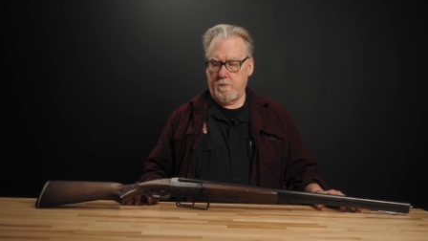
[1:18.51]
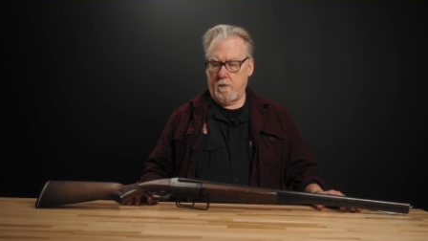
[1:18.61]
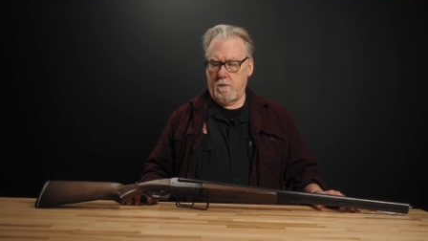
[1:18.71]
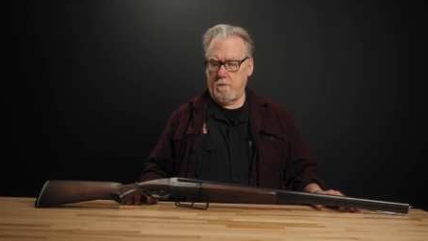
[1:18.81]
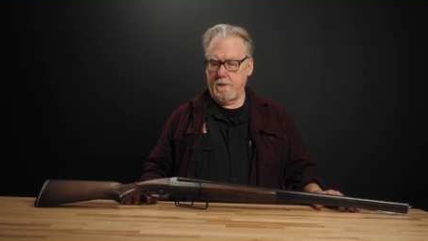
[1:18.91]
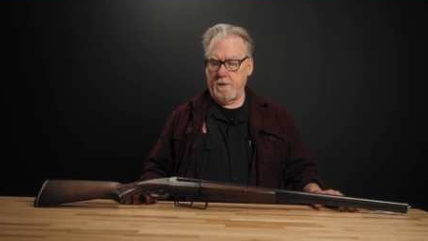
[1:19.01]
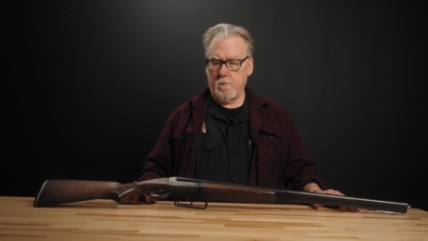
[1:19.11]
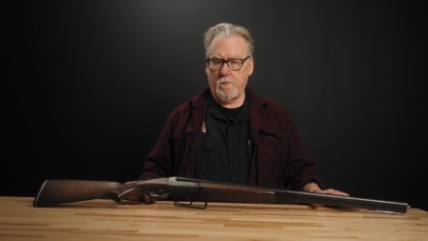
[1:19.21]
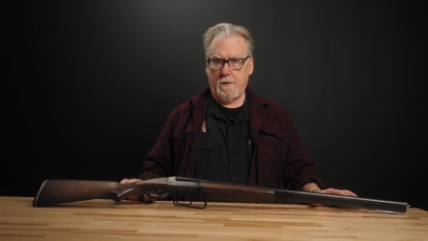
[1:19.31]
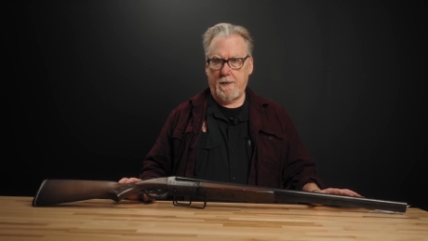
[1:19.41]
all
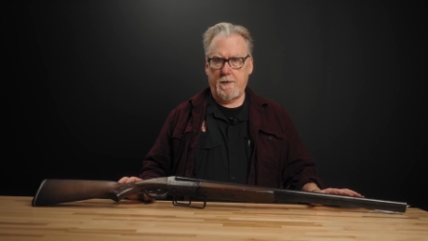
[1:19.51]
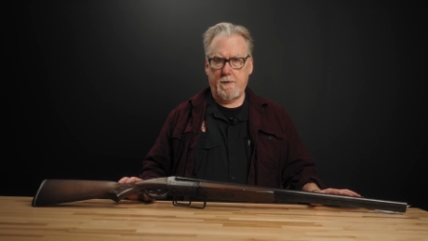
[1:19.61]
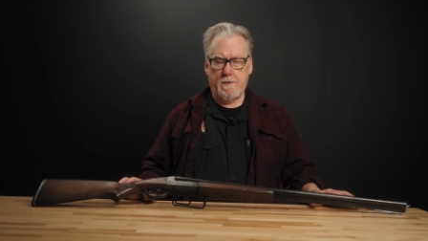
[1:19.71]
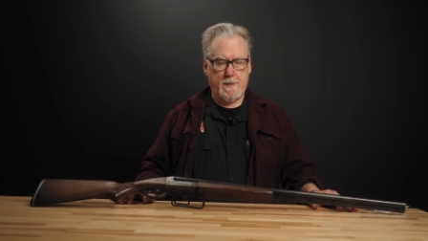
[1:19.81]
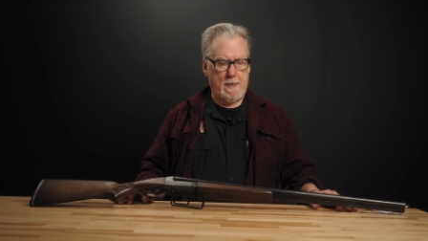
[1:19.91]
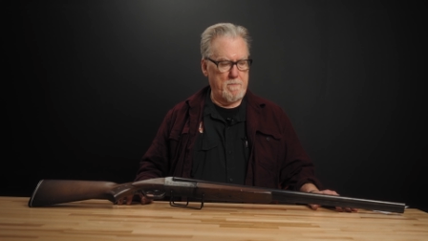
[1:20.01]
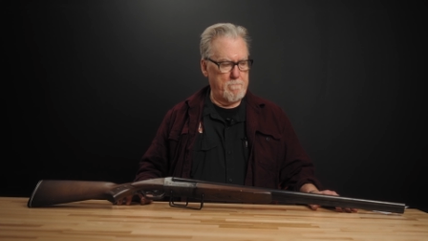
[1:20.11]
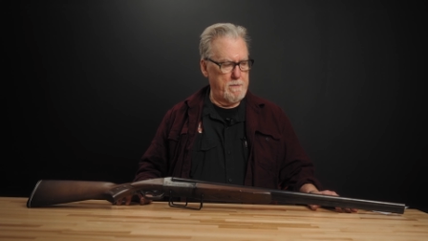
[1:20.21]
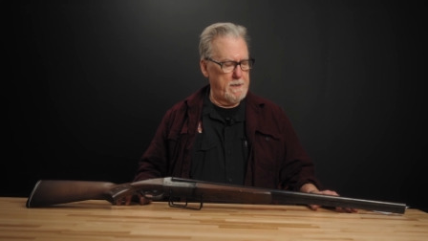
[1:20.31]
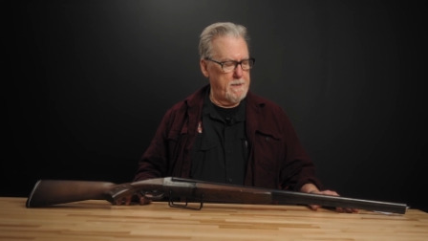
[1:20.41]
interrelated and came to
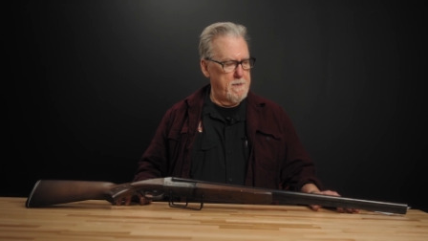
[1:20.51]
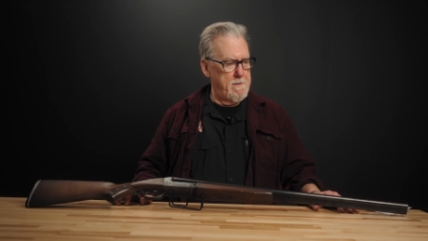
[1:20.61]
be.